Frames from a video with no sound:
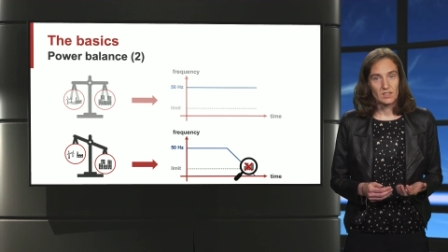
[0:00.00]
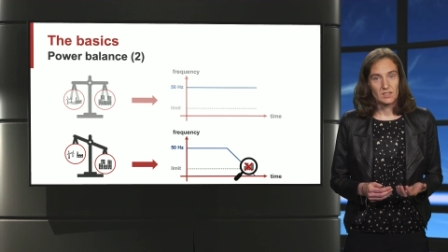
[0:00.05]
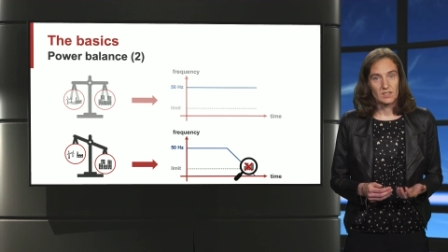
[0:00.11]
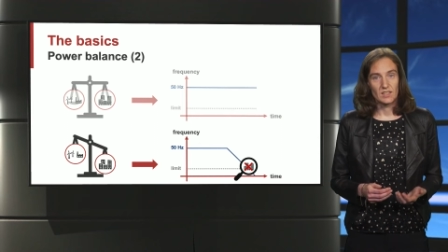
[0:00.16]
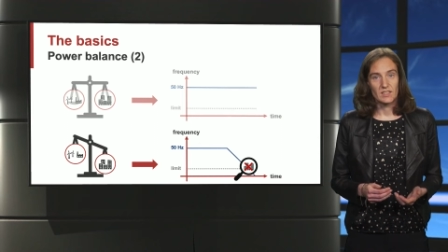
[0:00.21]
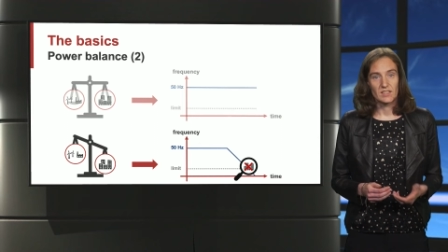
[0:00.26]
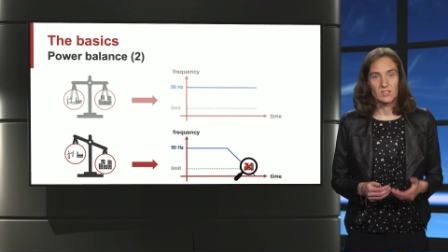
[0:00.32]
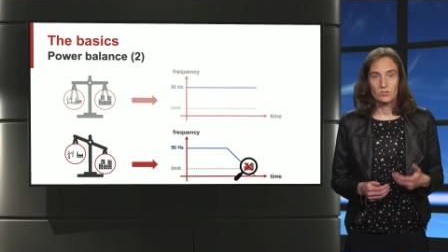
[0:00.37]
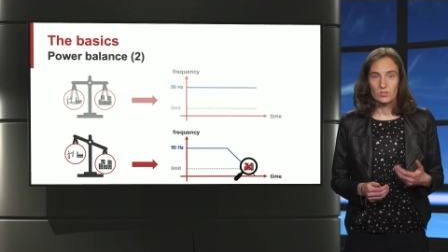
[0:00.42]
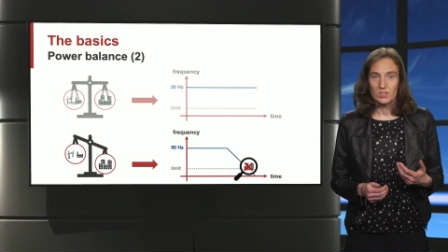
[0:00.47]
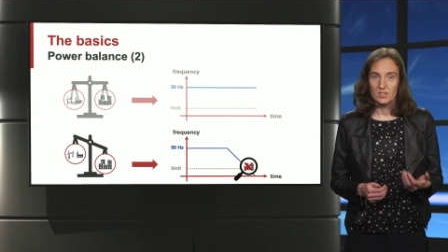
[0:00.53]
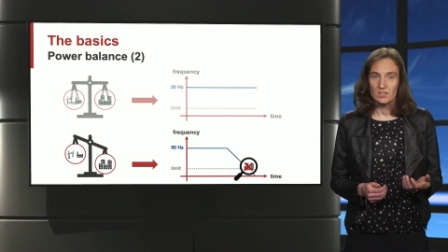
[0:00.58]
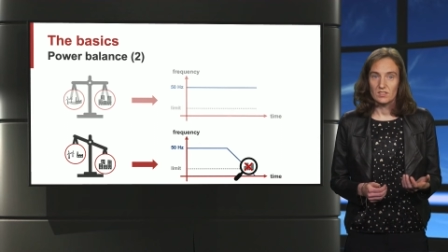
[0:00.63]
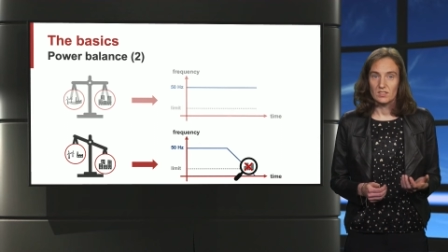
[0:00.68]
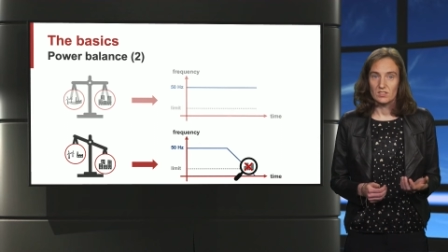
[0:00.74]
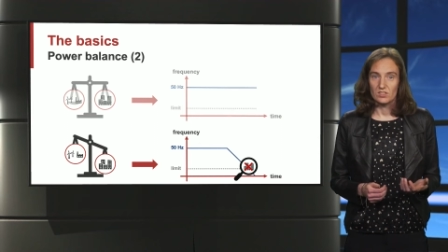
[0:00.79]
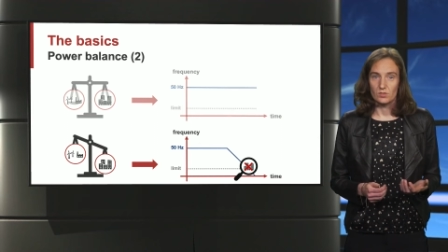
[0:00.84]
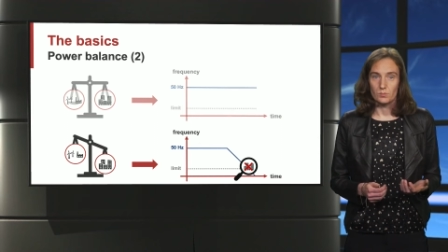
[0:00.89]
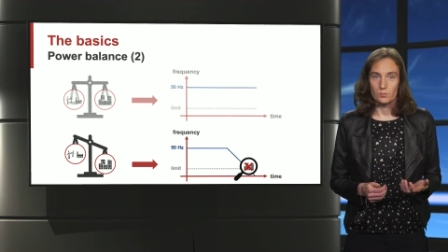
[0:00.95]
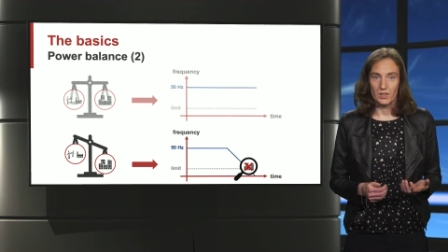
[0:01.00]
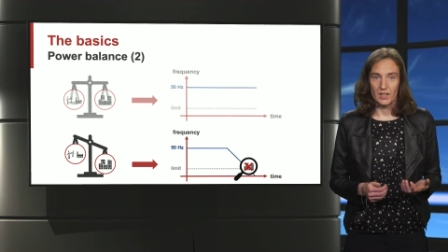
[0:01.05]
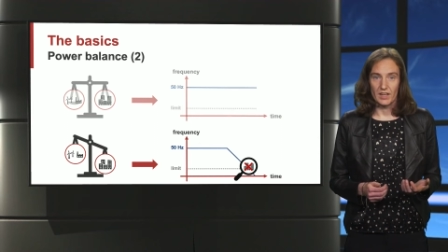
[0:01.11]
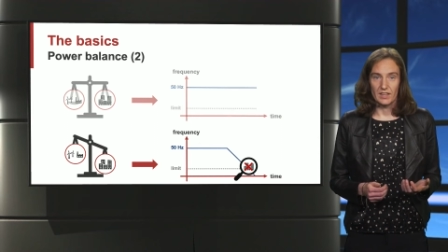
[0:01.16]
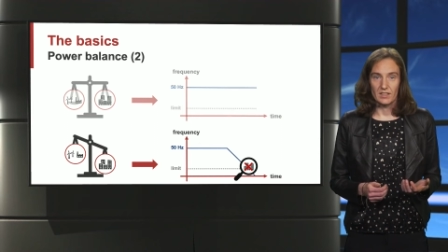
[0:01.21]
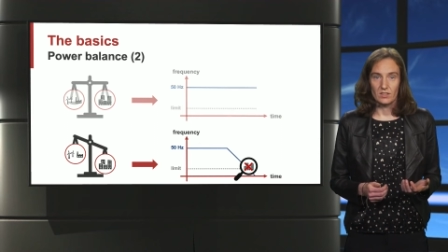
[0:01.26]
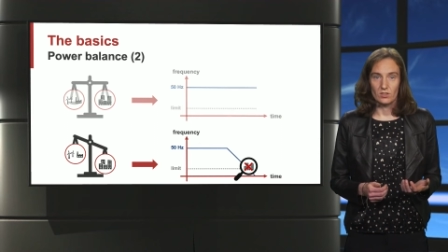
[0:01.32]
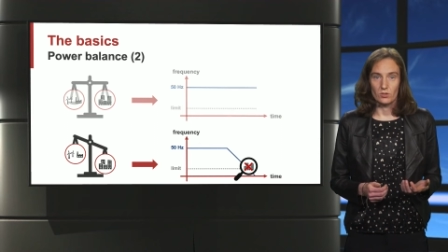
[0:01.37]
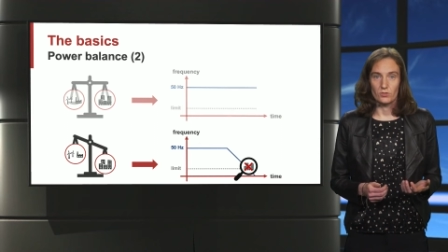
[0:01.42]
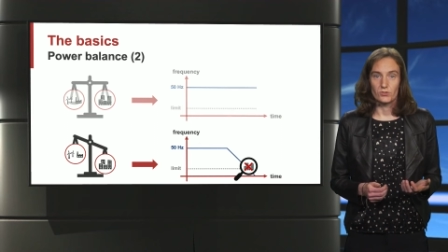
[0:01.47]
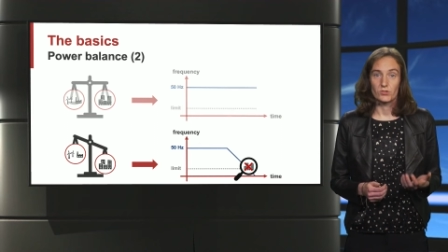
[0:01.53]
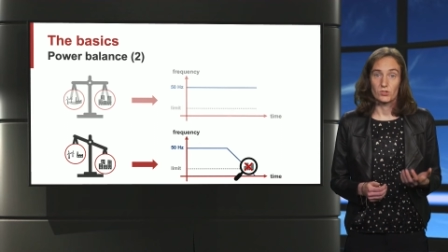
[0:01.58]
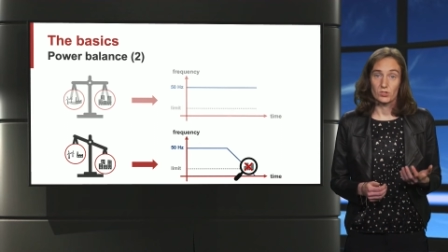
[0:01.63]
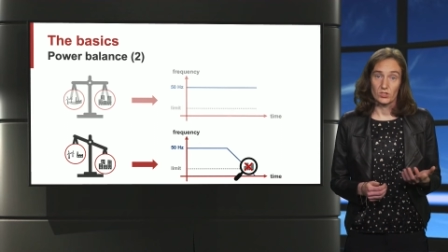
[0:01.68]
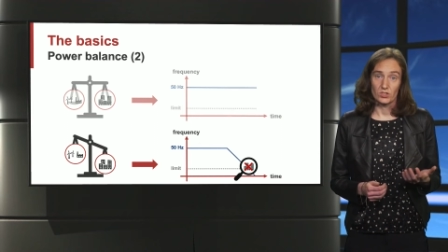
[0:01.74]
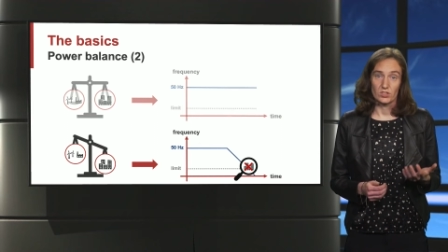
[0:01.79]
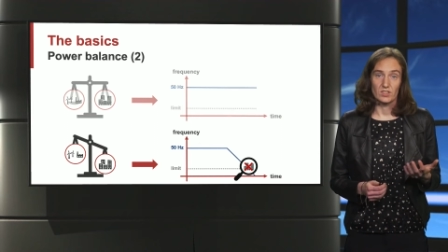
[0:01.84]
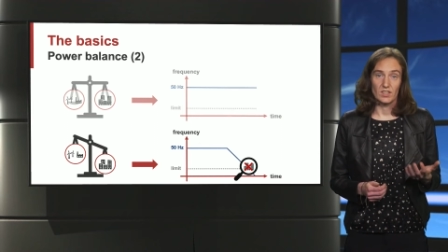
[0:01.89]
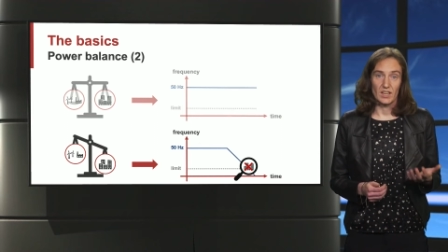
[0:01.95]
the electricity supply of
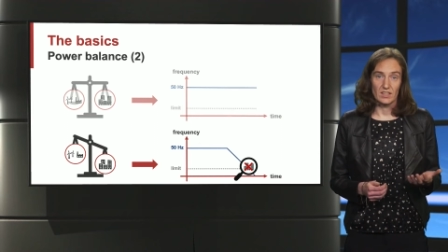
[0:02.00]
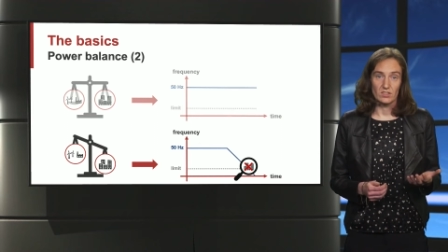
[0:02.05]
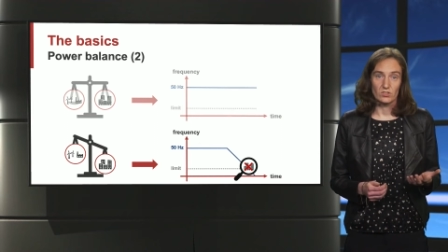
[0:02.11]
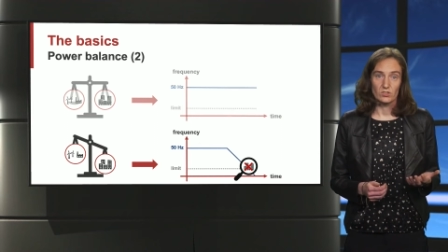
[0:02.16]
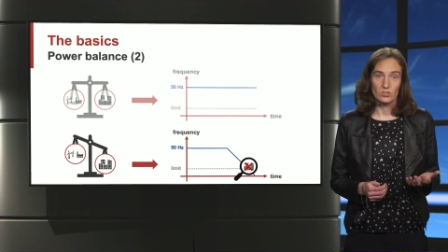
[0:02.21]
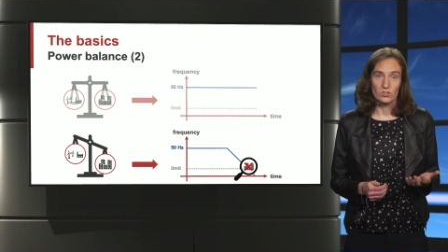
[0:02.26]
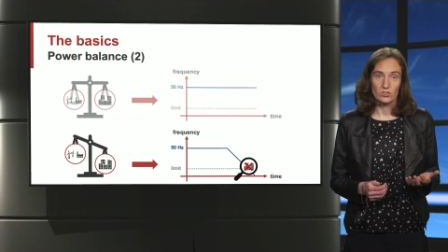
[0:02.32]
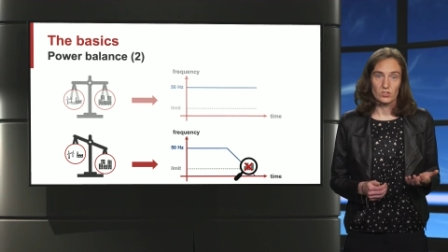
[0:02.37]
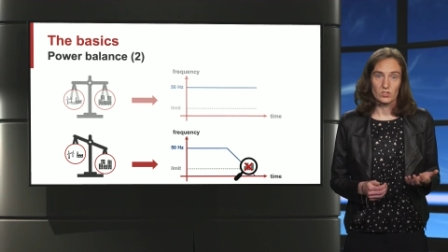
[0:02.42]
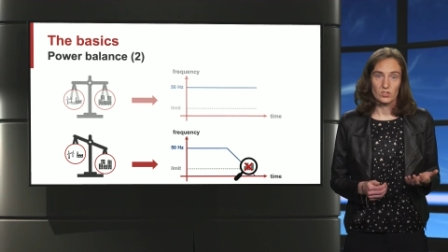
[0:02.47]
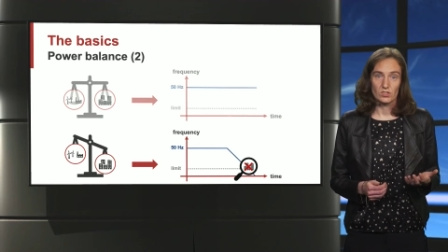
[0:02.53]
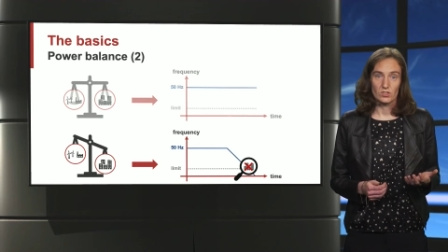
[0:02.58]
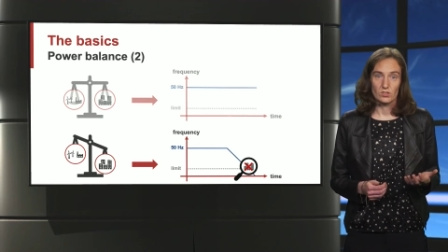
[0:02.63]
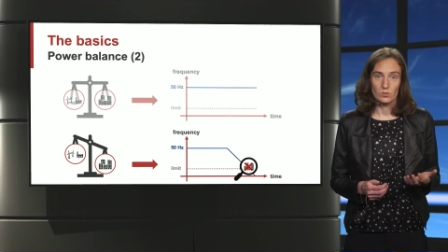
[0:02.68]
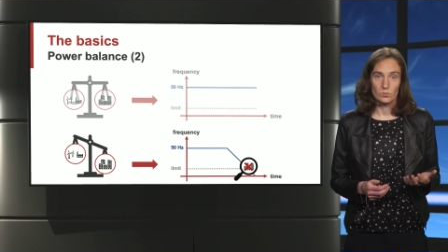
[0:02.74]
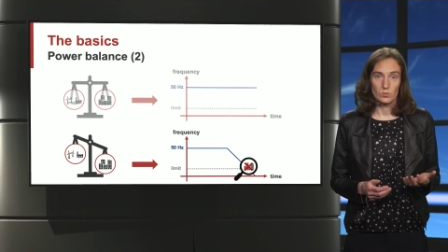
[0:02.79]
certain end users